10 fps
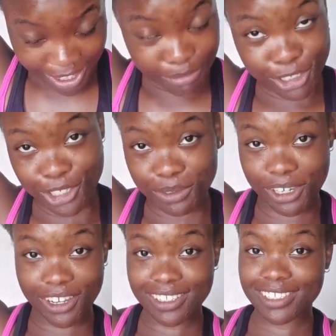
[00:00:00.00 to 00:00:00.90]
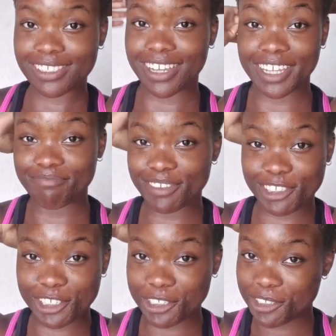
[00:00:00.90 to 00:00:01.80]
I missed you a lot. I
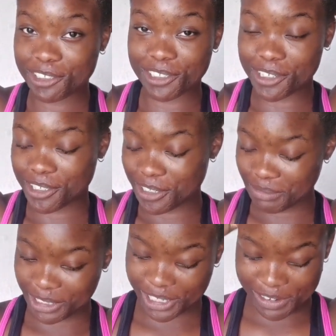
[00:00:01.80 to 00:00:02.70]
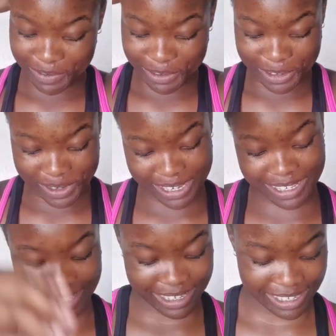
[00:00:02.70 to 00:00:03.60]
missed you so, so much. You have no
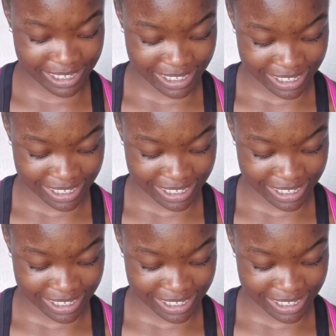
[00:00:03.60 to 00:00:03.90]
idea.